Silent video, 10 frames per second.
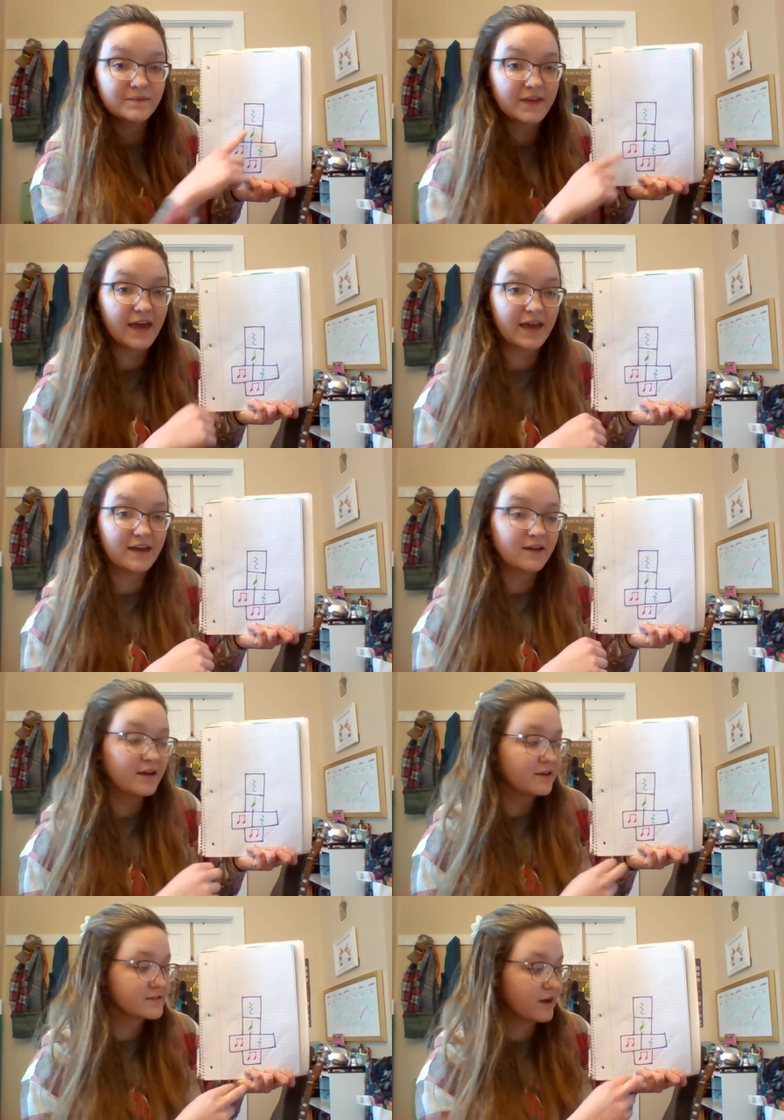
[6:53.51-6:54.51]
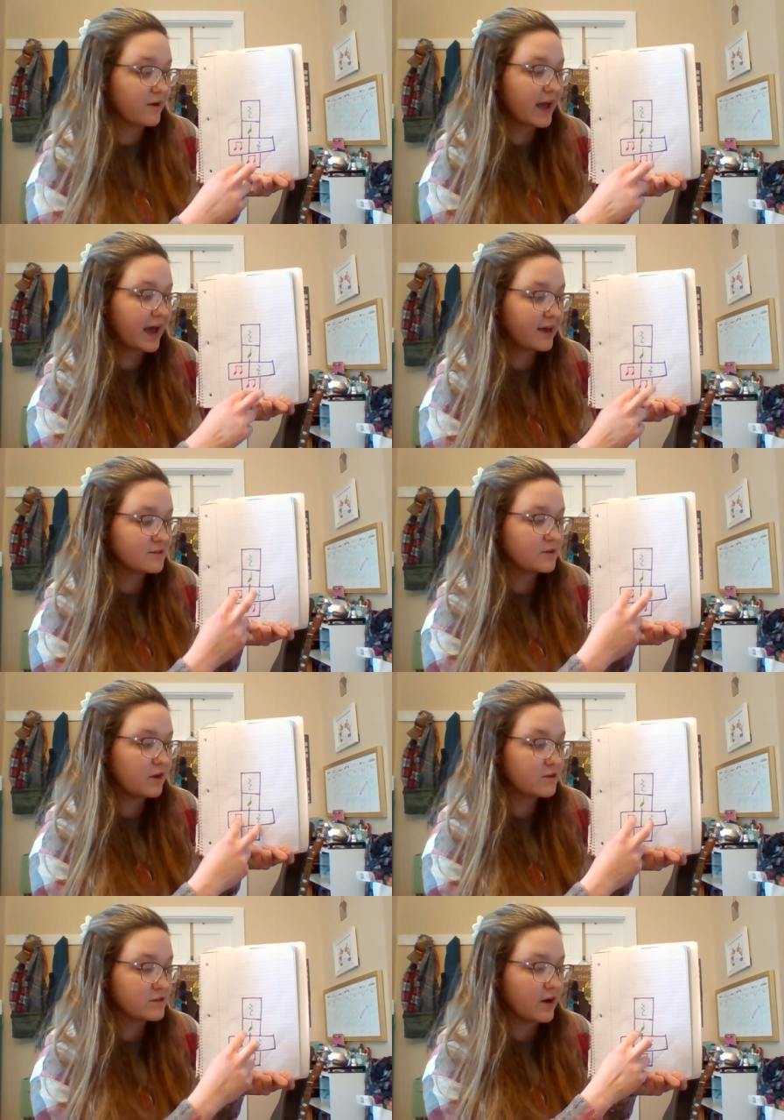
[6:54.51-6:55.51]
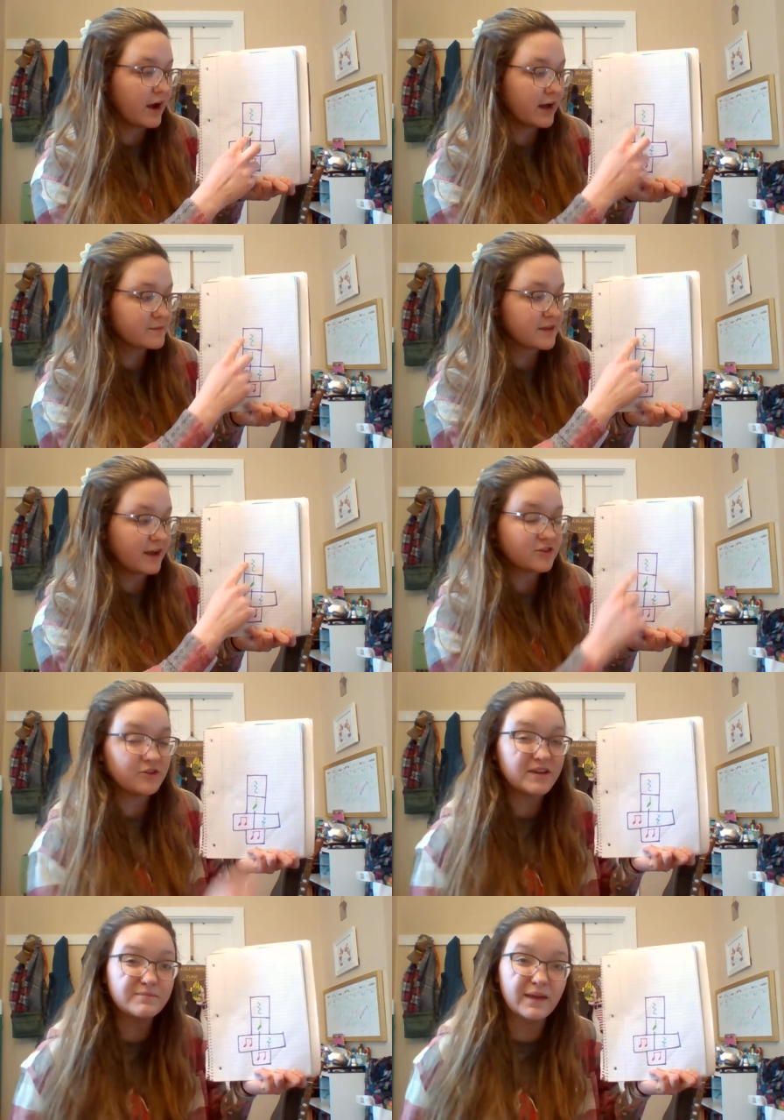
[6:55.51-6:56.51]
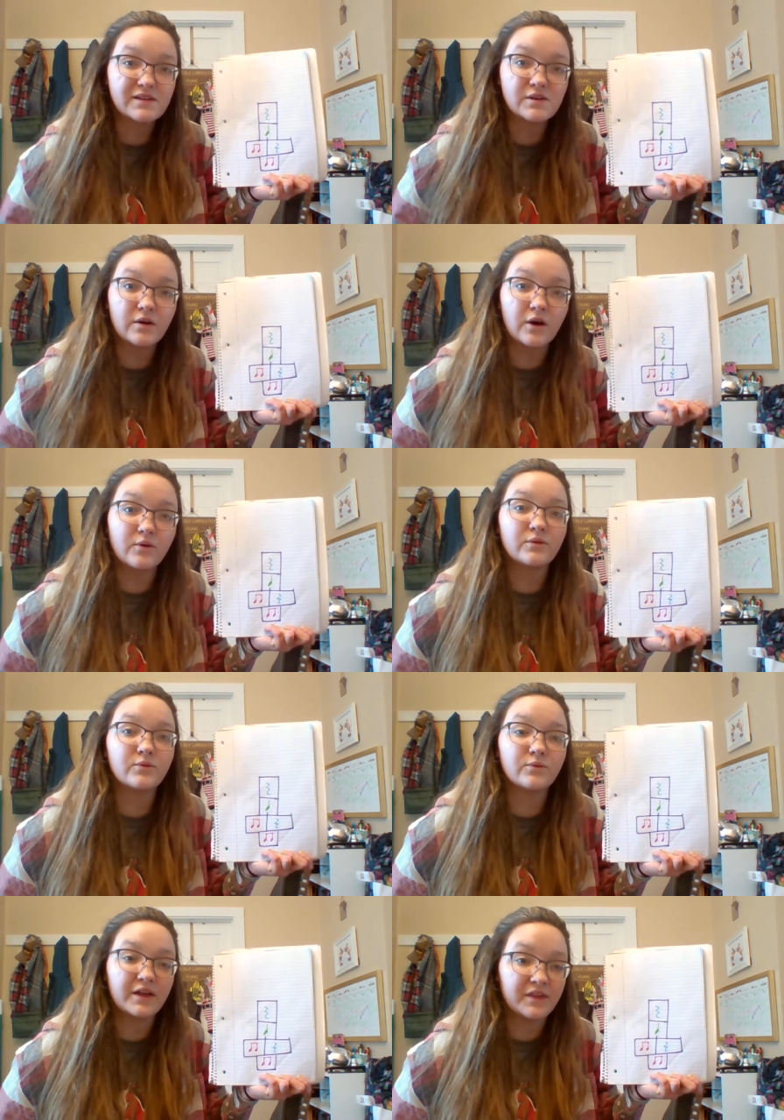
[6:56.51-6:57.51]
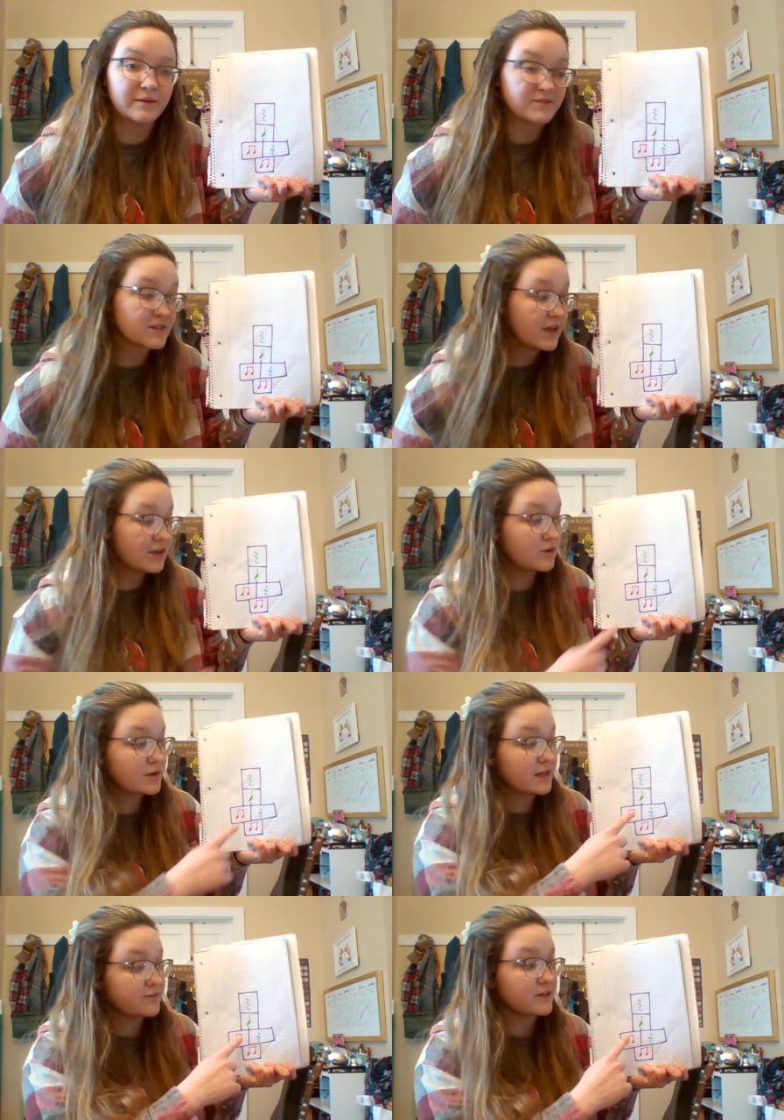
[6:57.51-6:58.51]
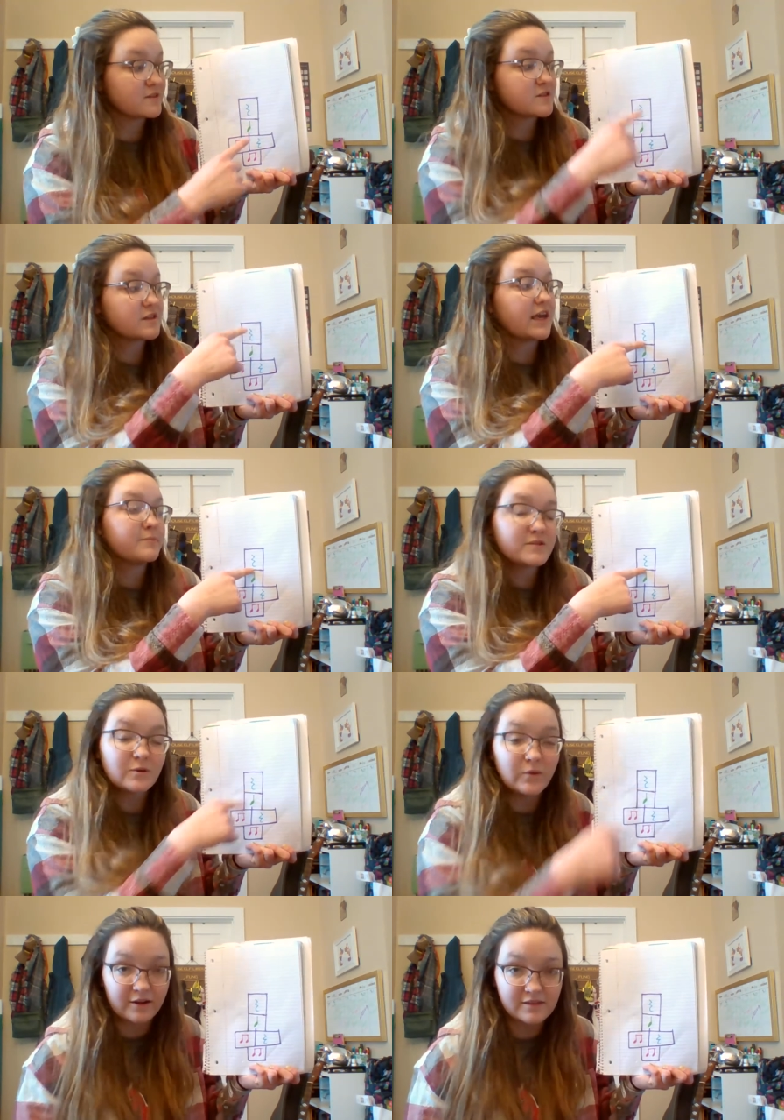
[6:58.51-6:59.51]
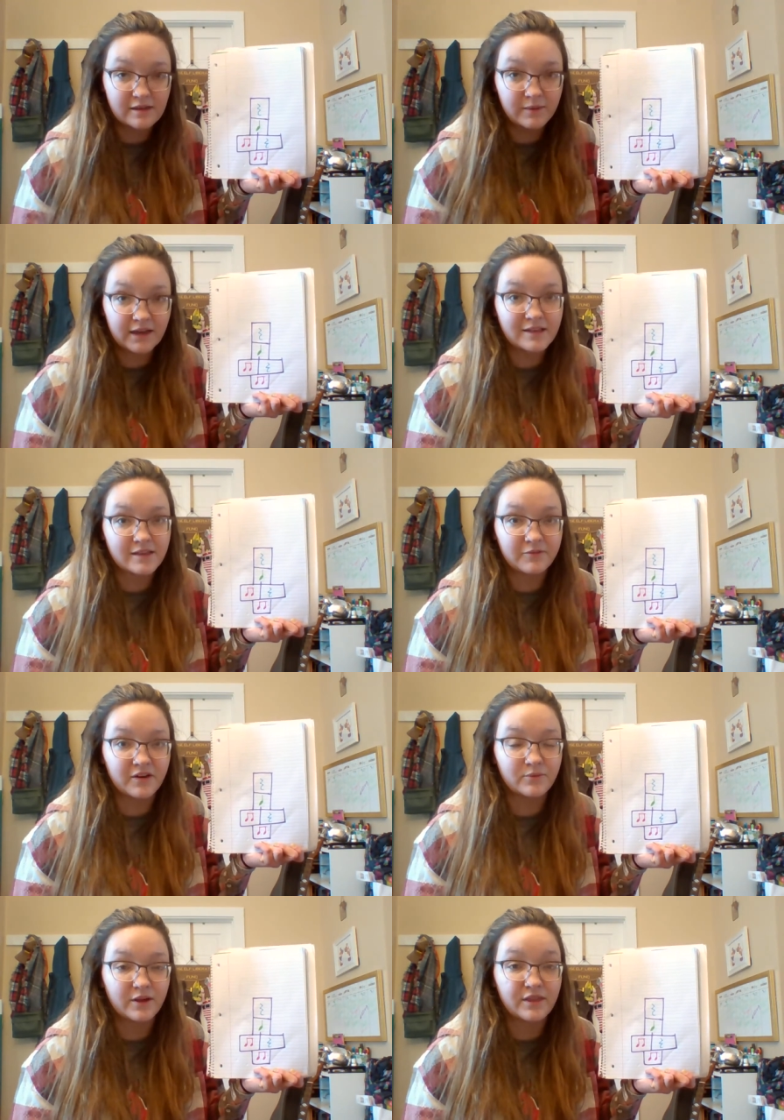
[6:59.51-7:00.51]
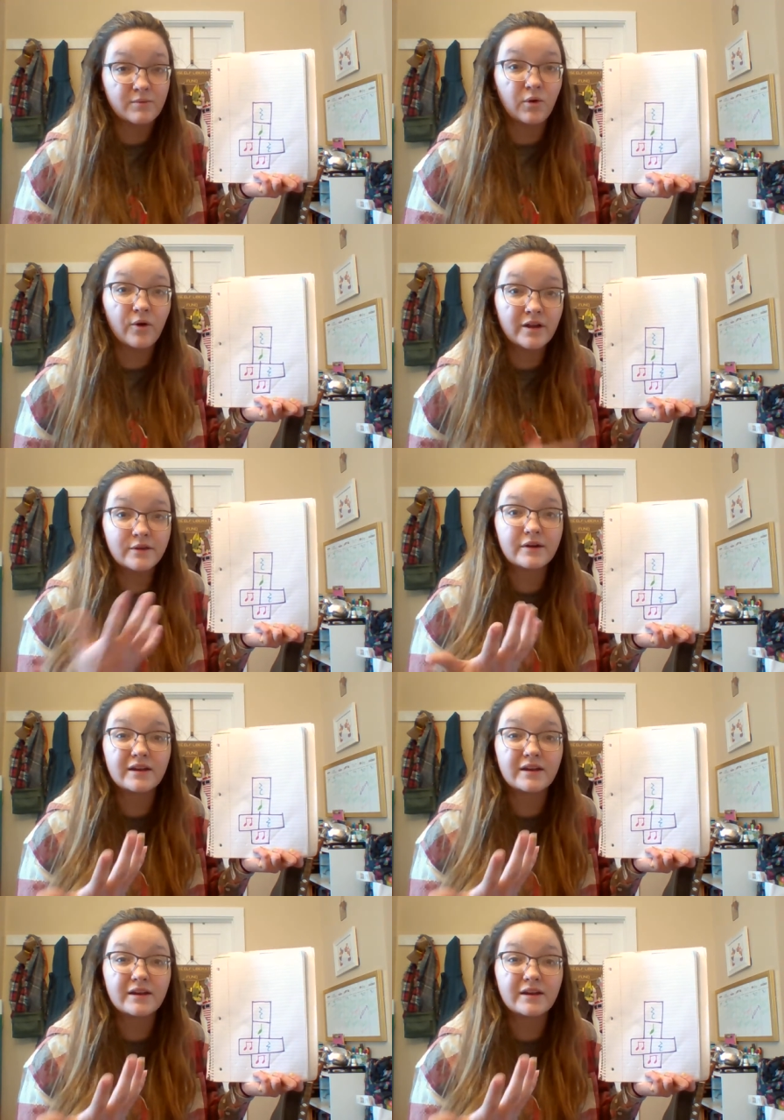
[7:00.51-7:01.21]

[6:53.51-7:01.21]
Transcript: Okay, so as you use your hopscotch, you can make your own rhythms. You could even skip squares to make a different rhythm, or you could